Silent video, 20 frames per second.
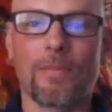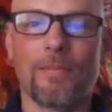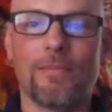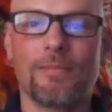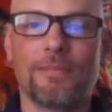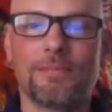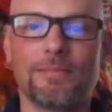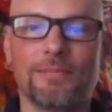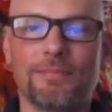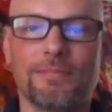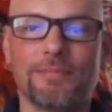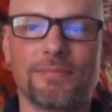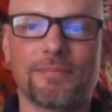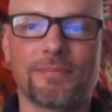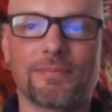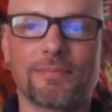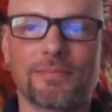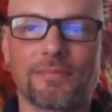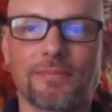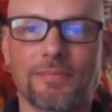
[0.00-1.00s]

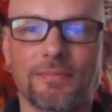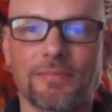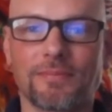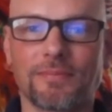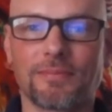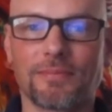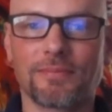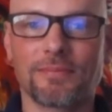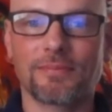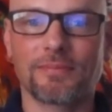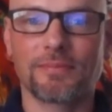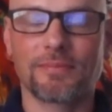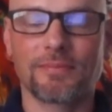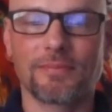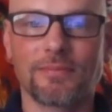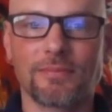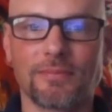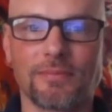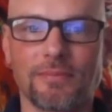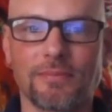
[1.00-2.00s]

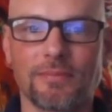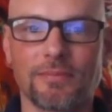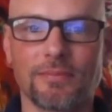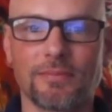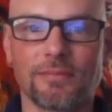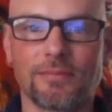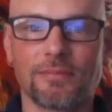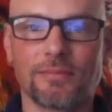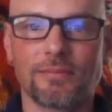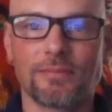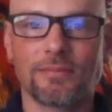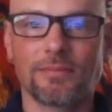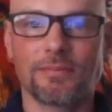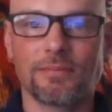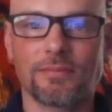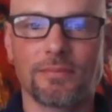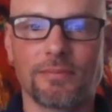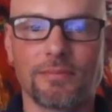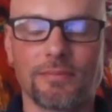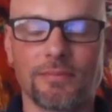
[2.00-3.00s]

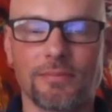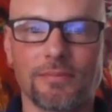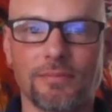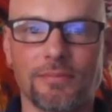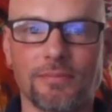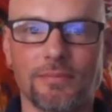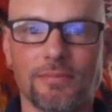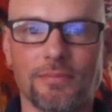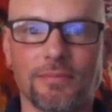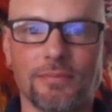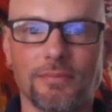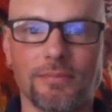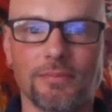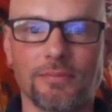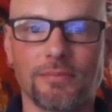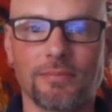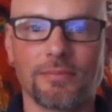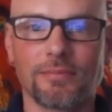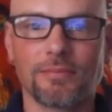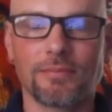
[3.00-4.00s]

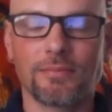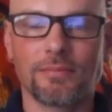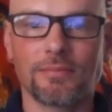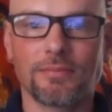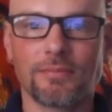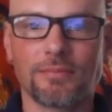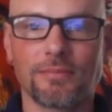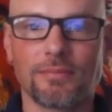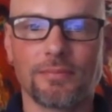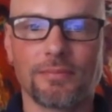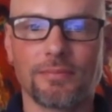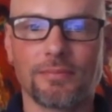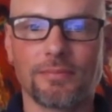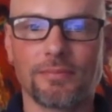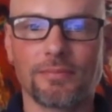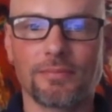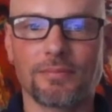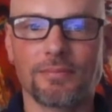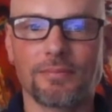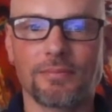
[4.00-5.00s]

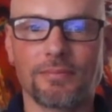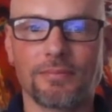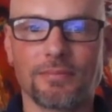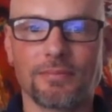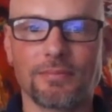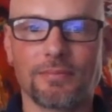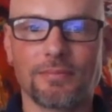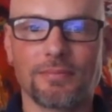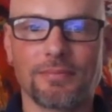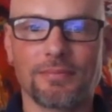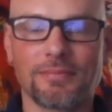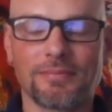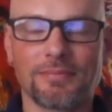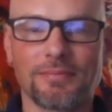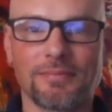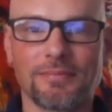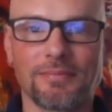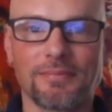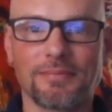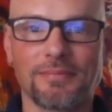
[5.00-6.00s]

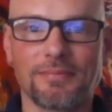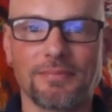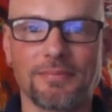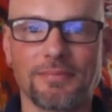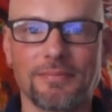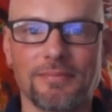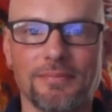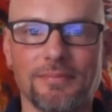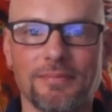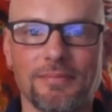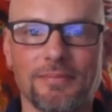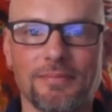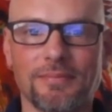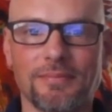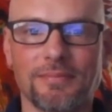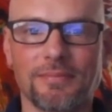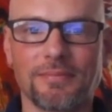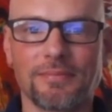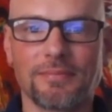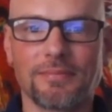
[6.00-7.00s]

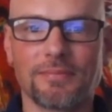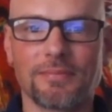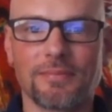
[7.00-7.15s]
This person isn't speaking.